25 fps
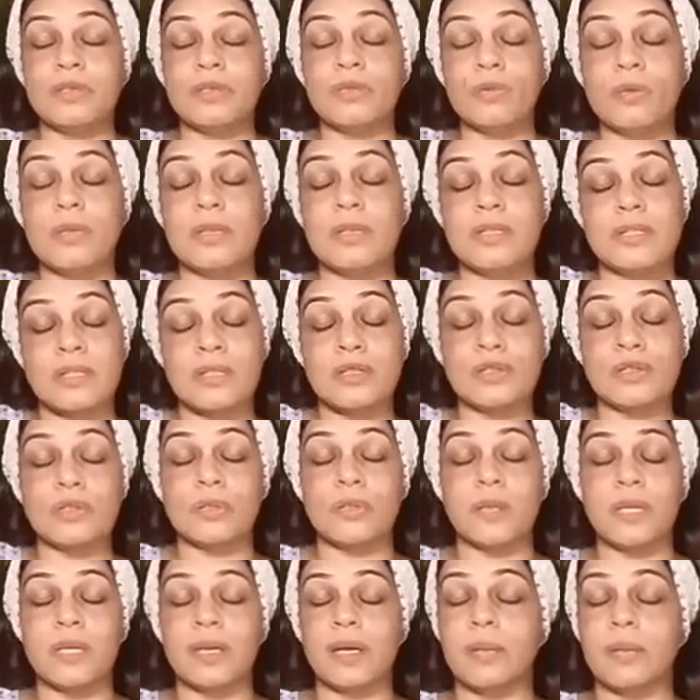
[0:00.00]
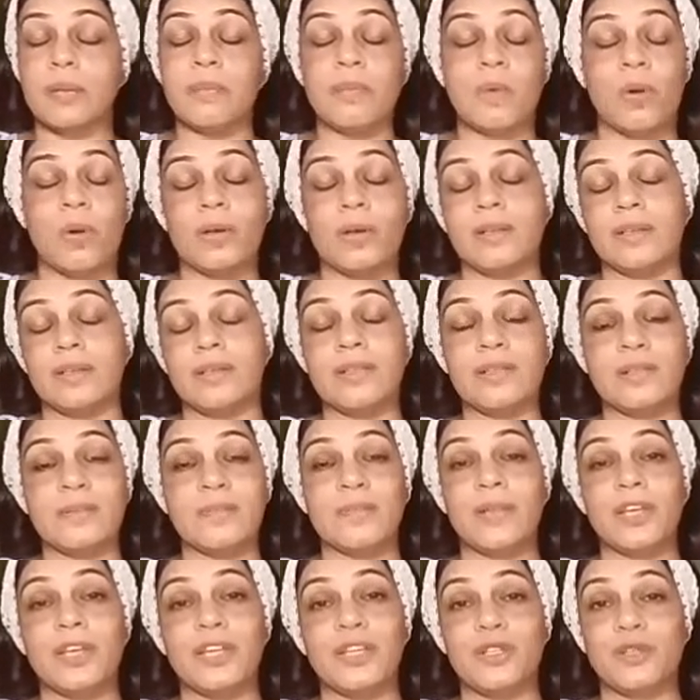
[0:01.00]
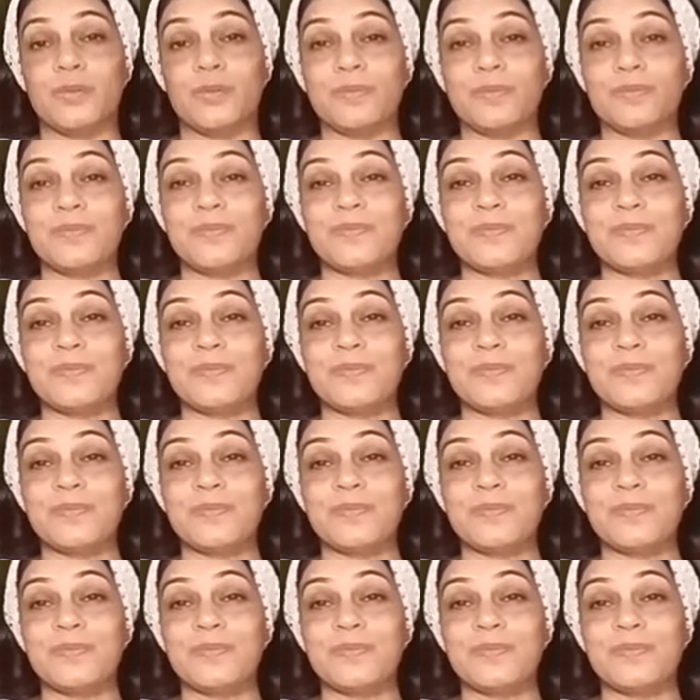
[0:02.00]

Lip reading: to listen to me. I'm honored. Thank you.